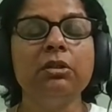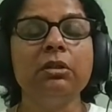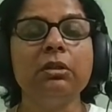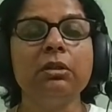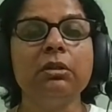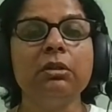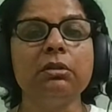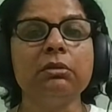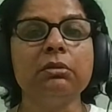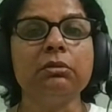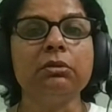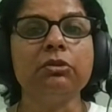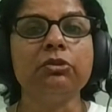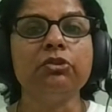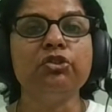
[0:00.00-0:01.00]
uh,
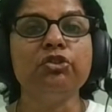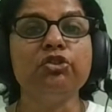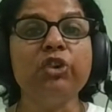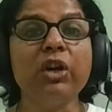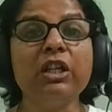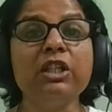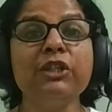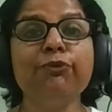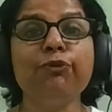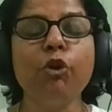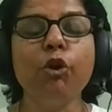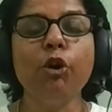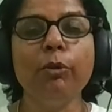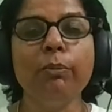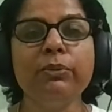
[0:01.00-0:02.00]

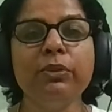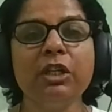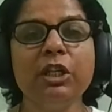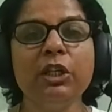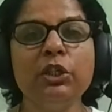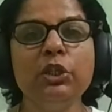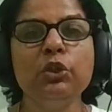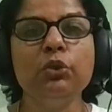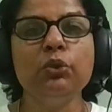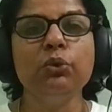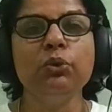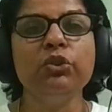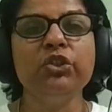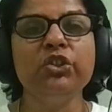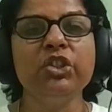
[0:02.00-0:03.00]
transforms
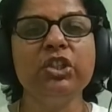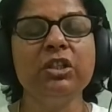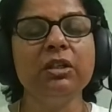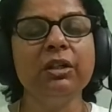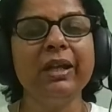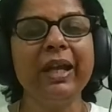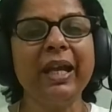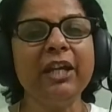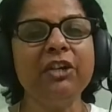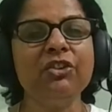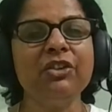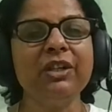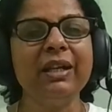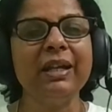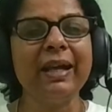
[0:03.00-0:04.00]
into sheer
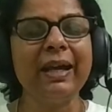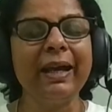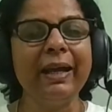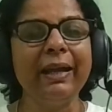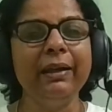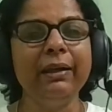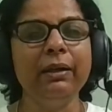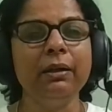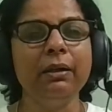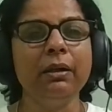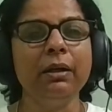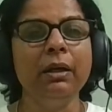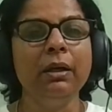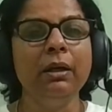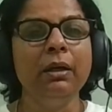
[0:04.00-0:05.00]
hatred and uh,
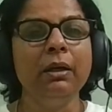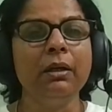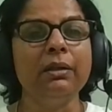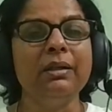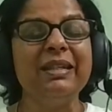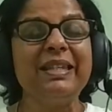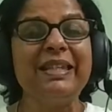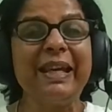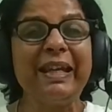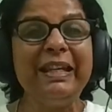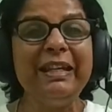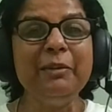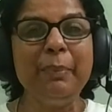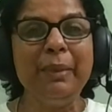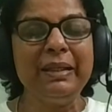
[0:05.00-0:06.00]

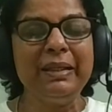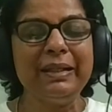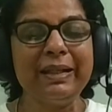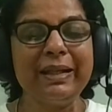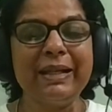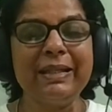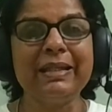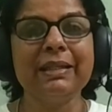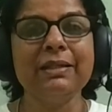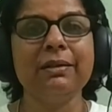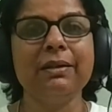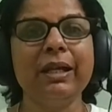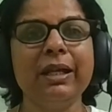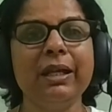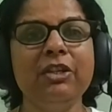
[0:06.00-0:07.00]
resentment against her.
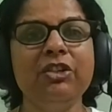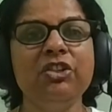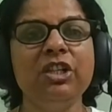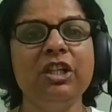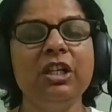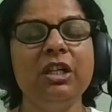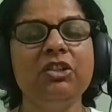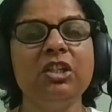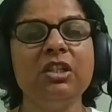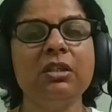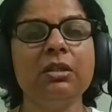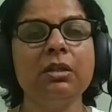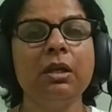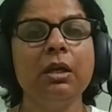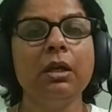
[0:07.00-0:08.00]
And he
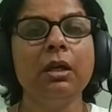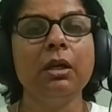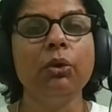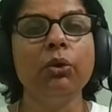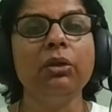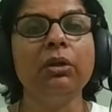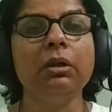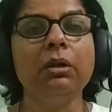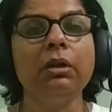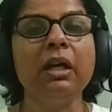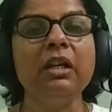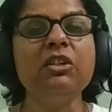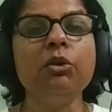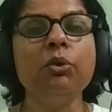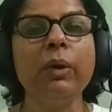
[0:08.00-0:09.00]
just, you know,
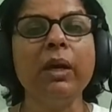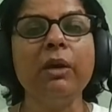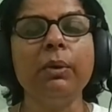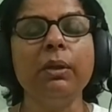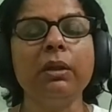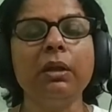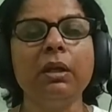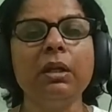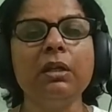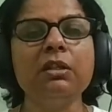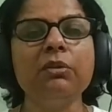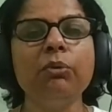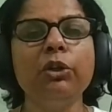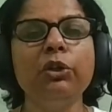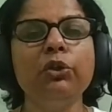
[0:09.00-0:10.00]
does away with her. He
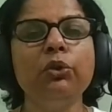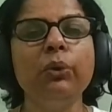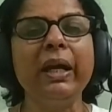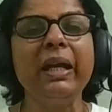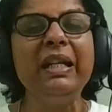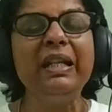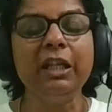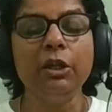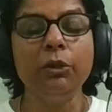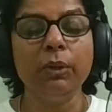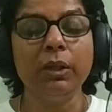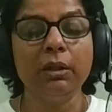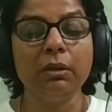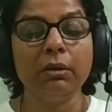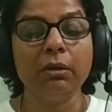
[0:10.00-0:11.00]
doesn't want to do anything
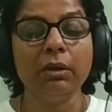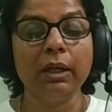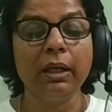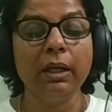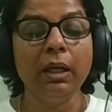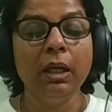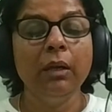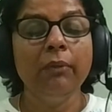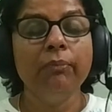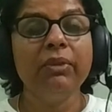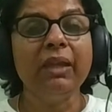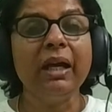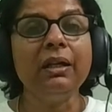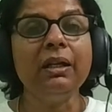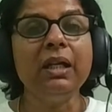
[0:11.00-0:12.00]
with her. And
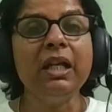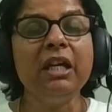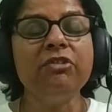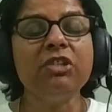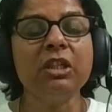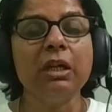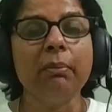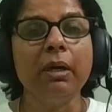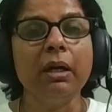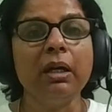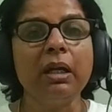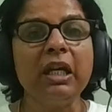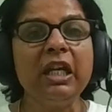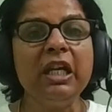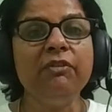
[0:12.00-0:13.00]
that leaves Tamar
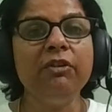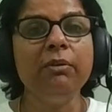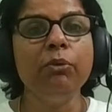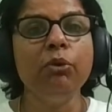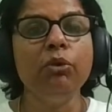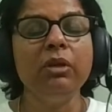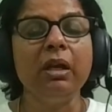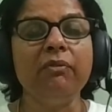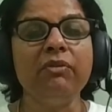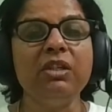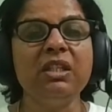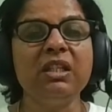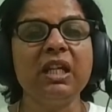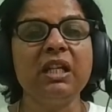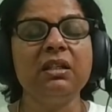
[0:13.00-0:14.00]
even more
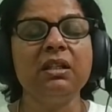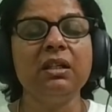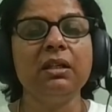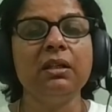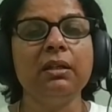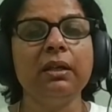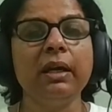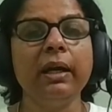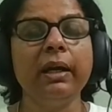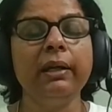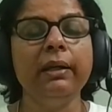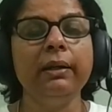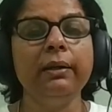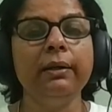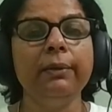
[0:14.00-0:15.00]
devastated
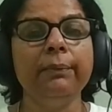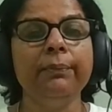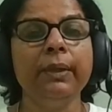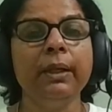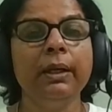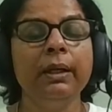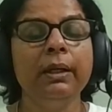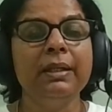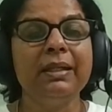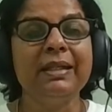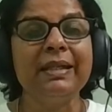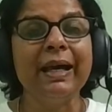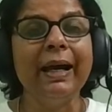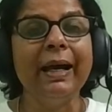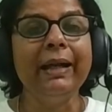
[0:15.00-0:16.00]
and um,
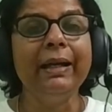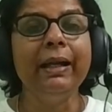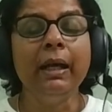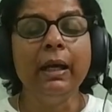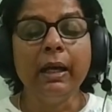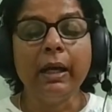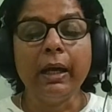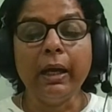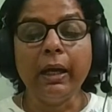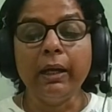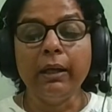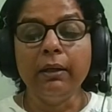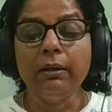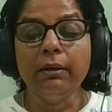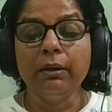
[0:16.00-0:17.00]
sad.
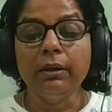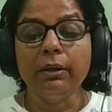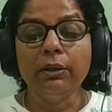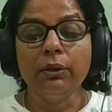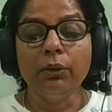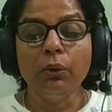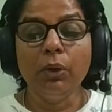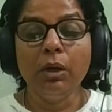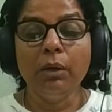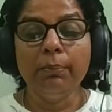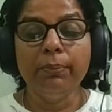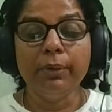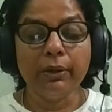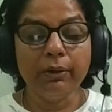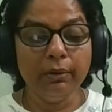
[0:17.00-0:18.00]
And, uh, you know, her
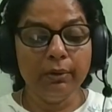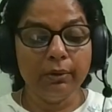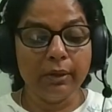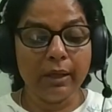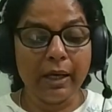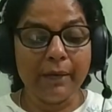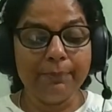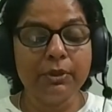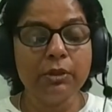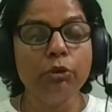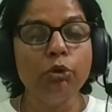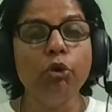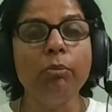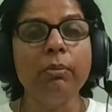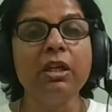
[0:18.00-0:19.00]
brother
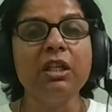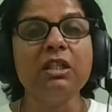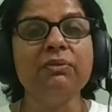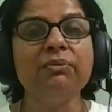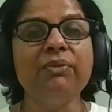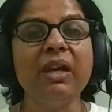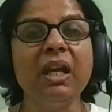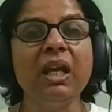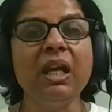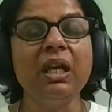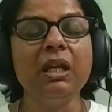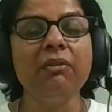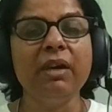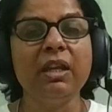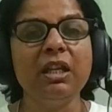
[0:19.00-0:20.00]
Absalom is
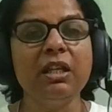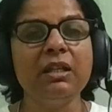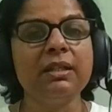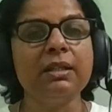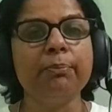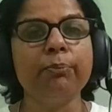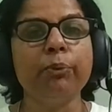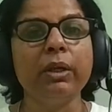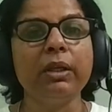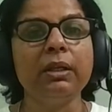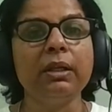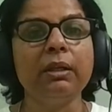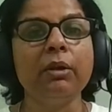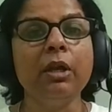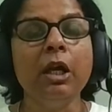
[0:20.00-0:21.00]
very, very
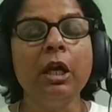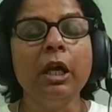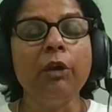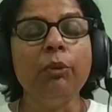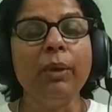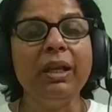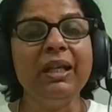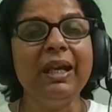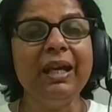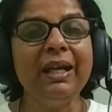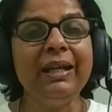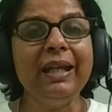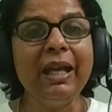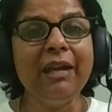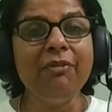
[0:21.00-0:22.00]
disappointed. And when King
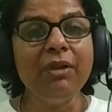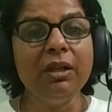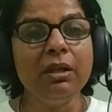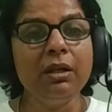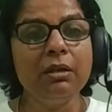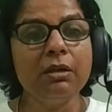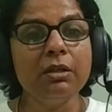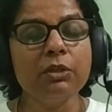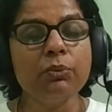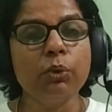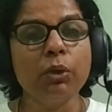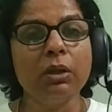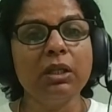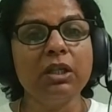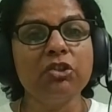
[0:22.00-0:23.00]
David hears
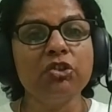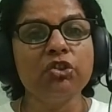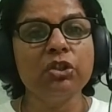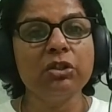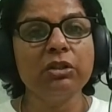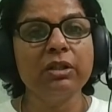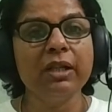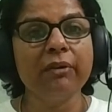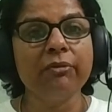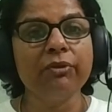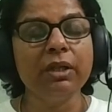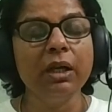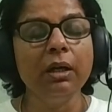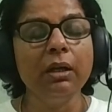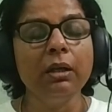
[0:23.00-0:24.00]
what his children have
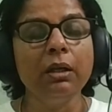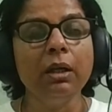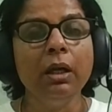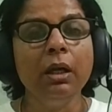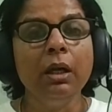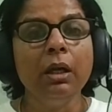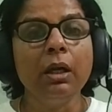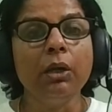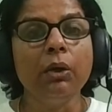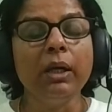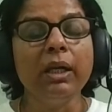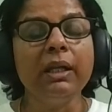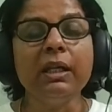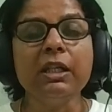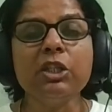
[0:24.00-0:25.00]
done, you know,
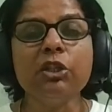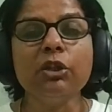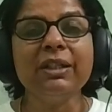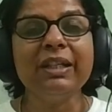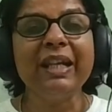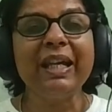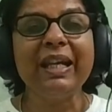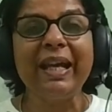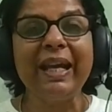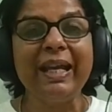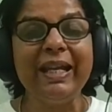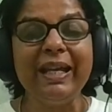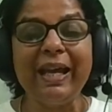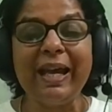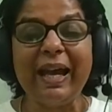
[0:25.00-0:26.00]
he does not take
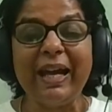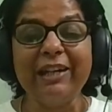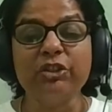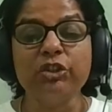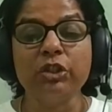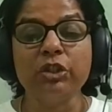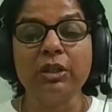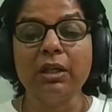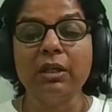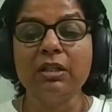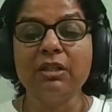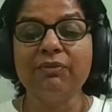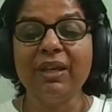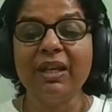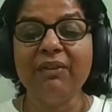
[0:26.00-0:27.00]
any action. And
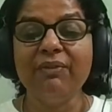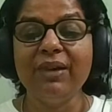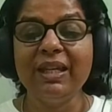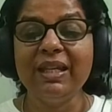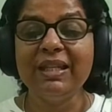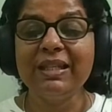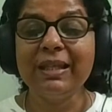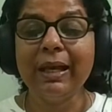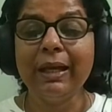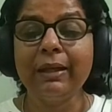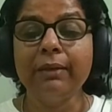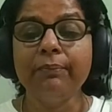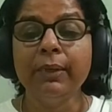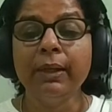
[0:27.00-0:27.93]
it's very, very sad.